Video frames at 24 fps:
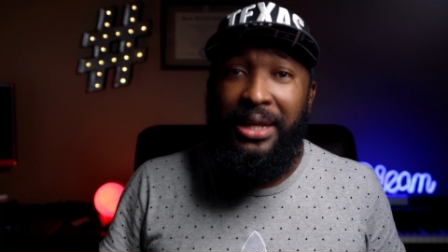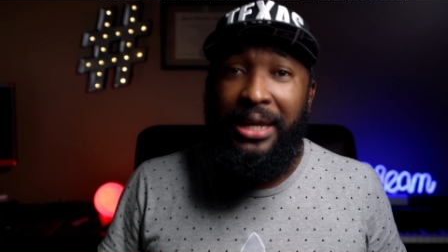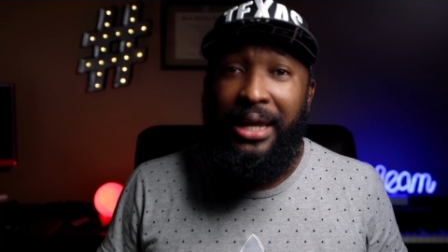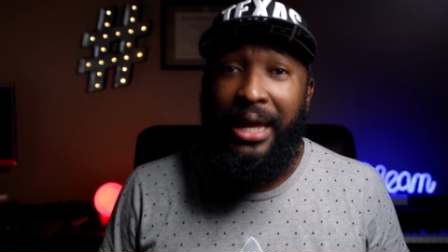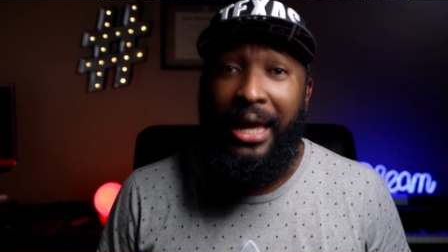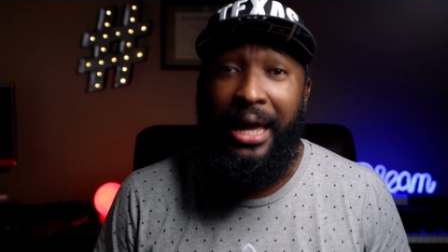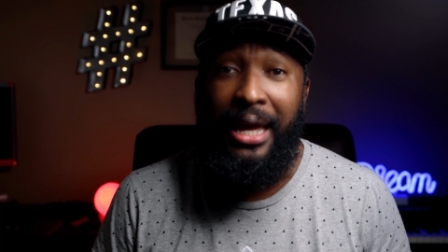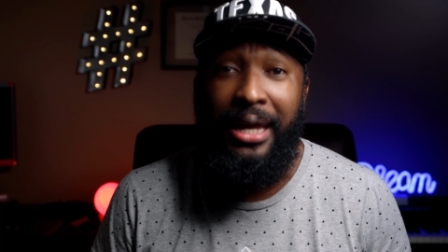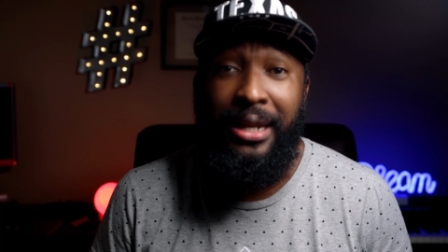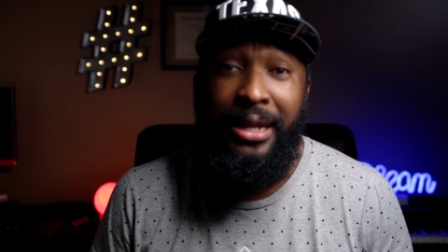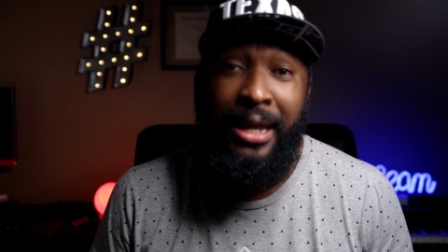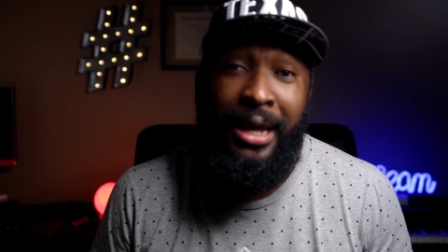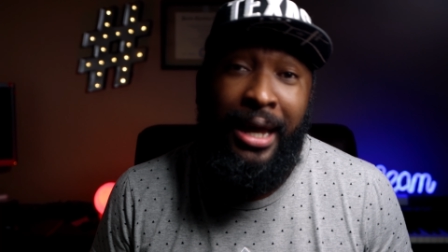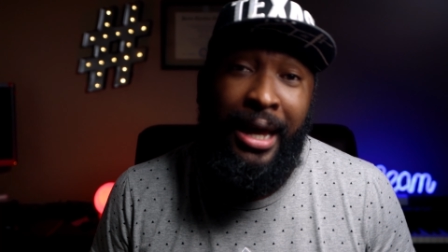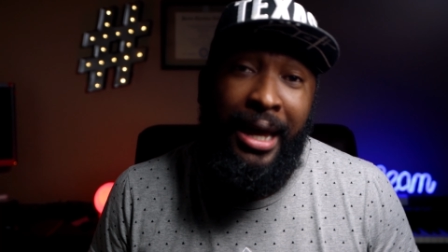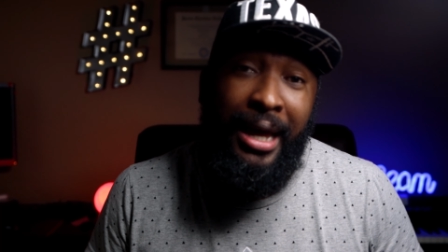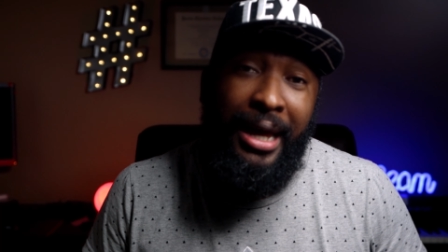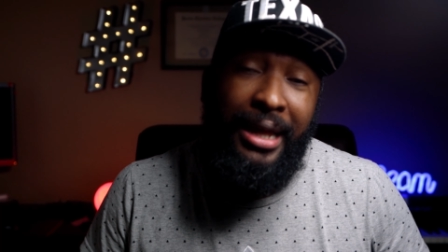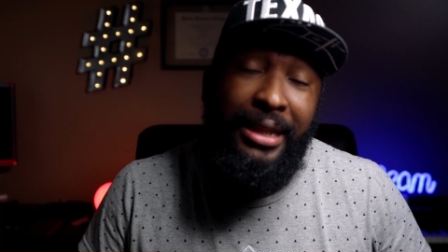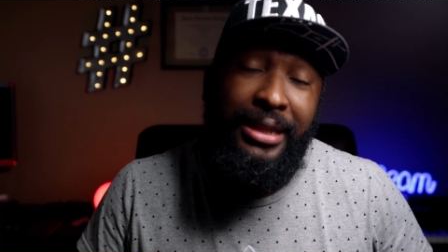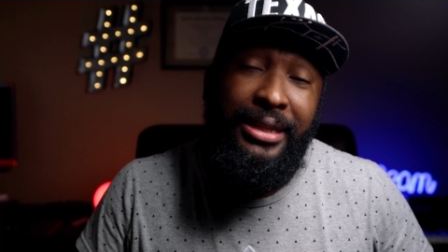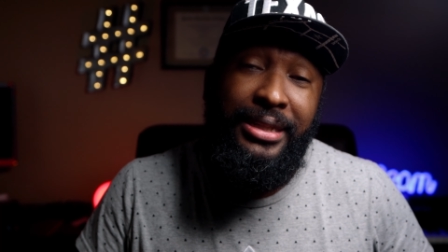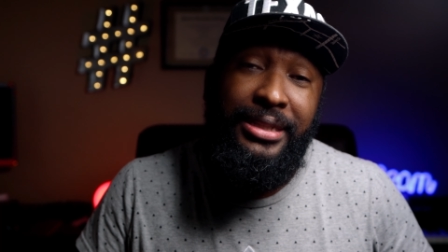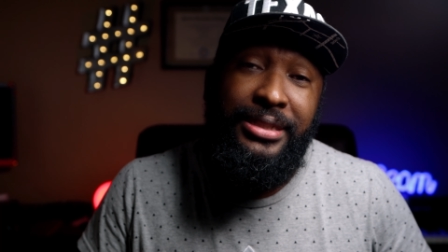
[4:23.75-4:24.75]
And
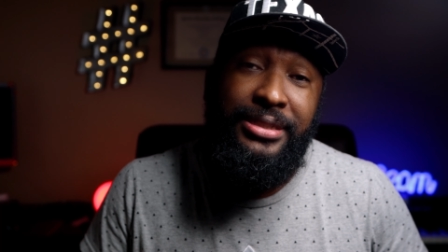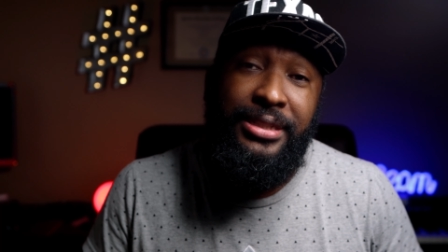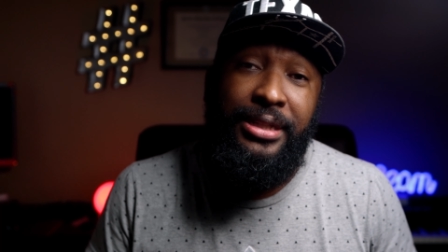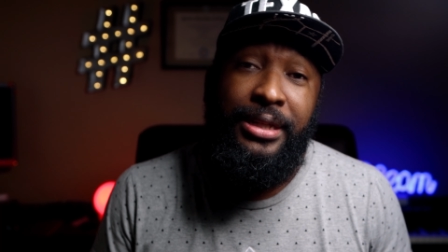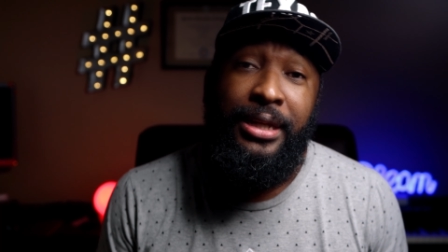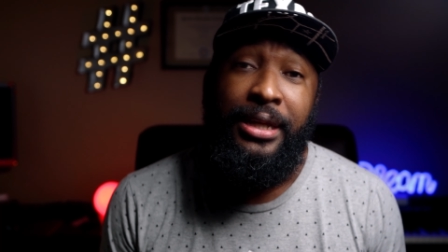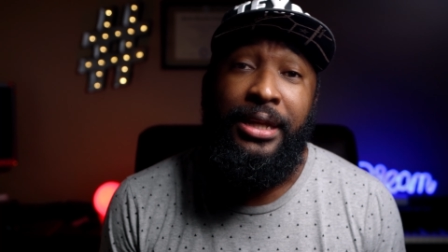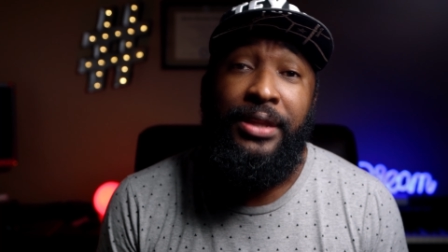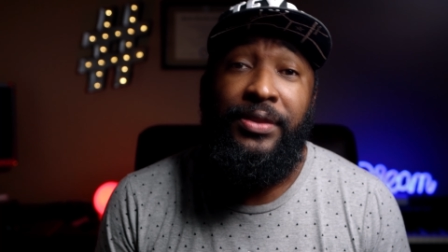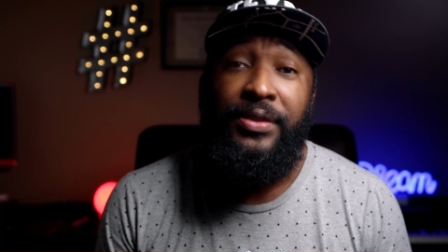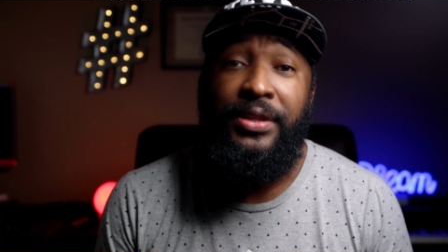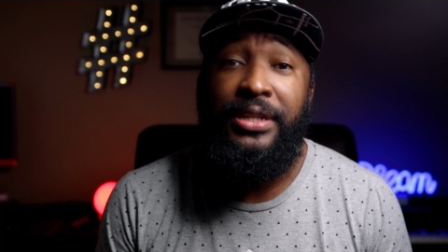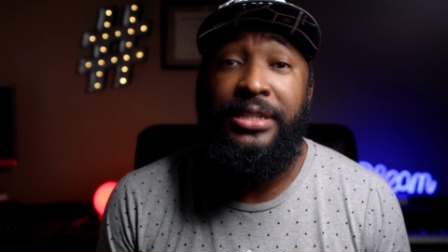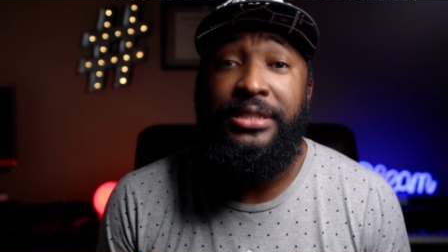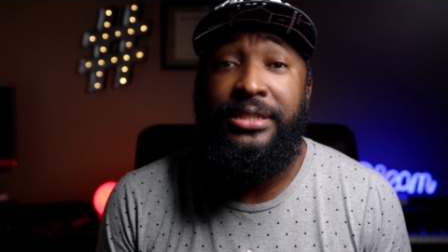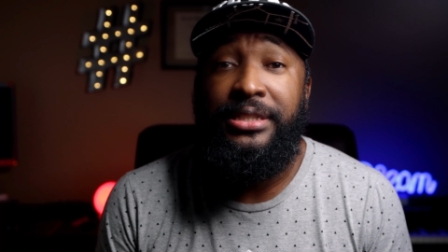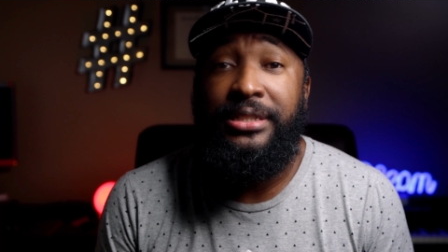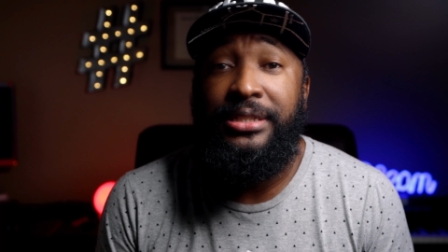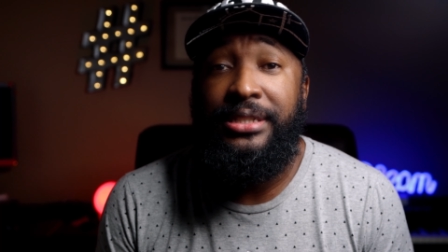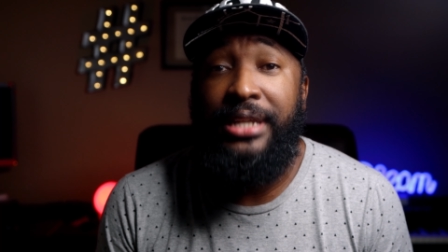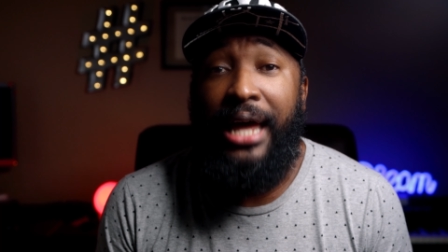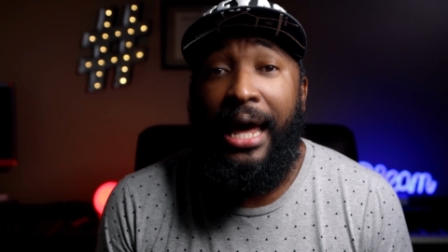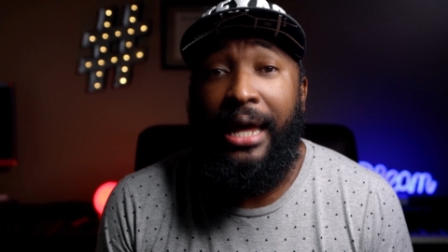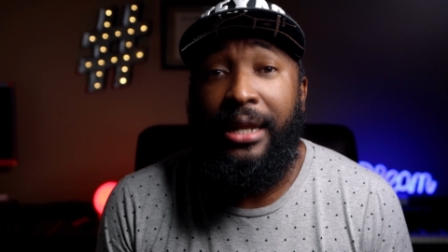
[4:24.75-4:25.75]
listen, this
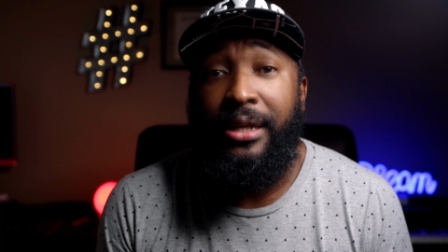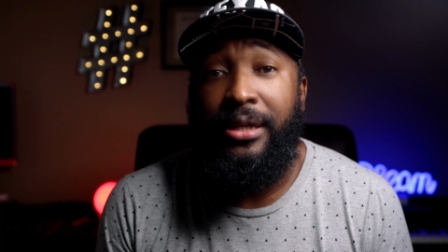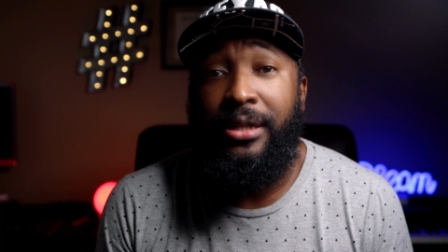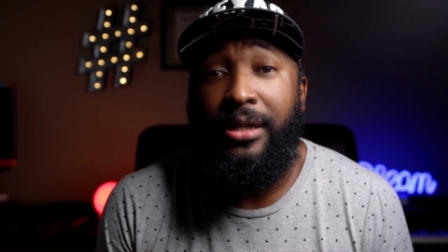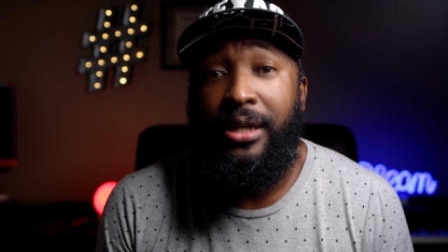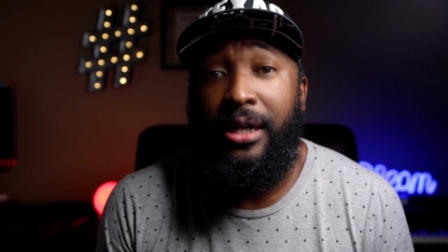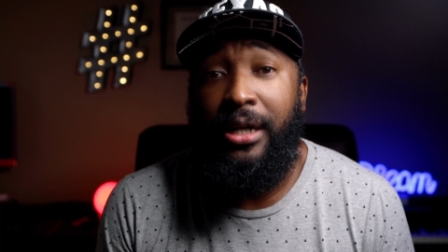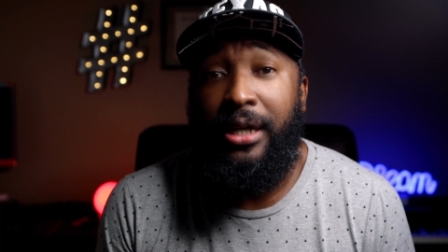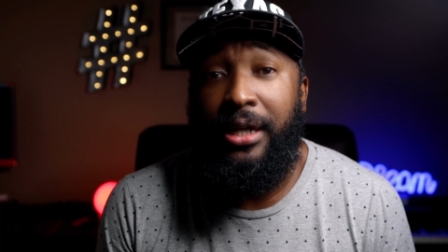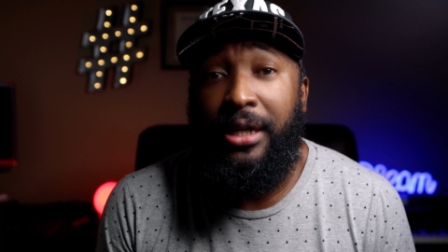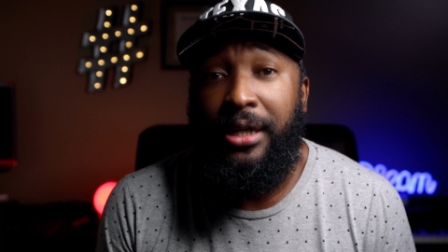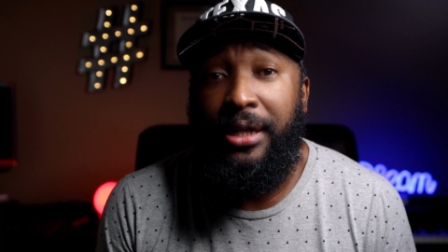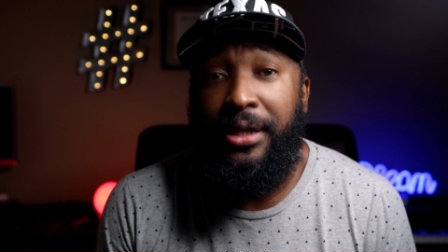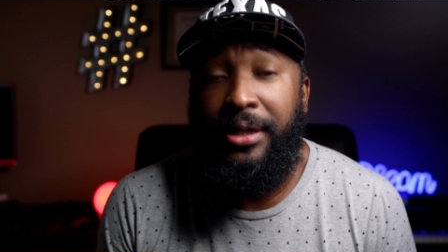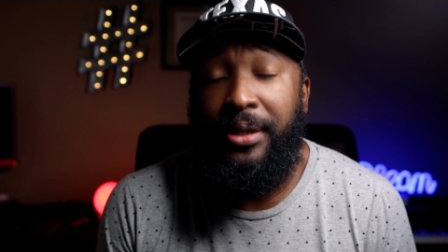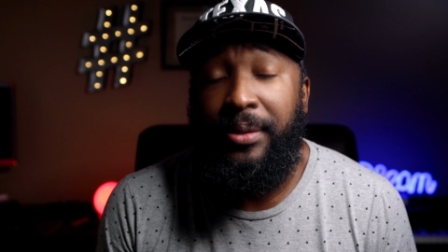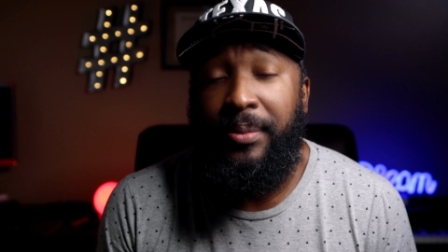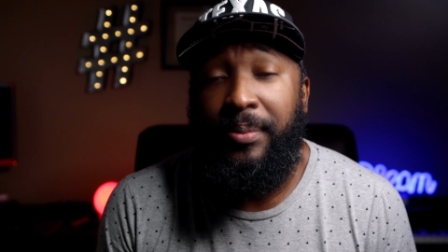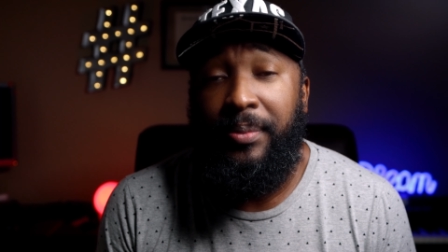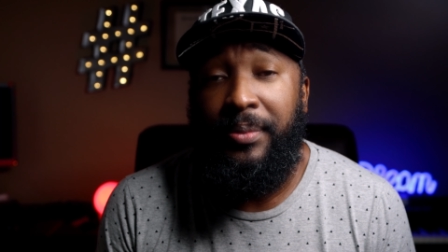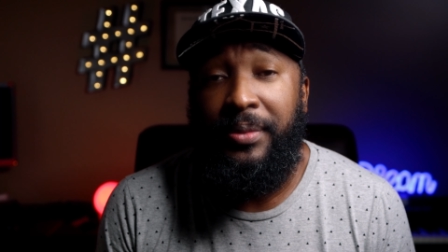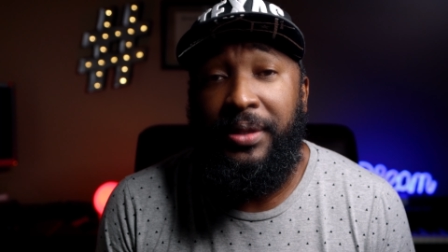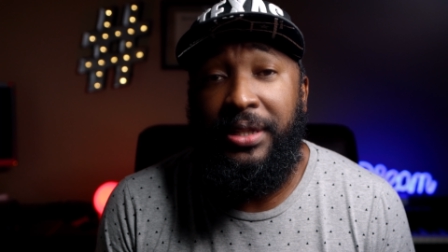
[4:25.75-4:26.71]
is not a, uh,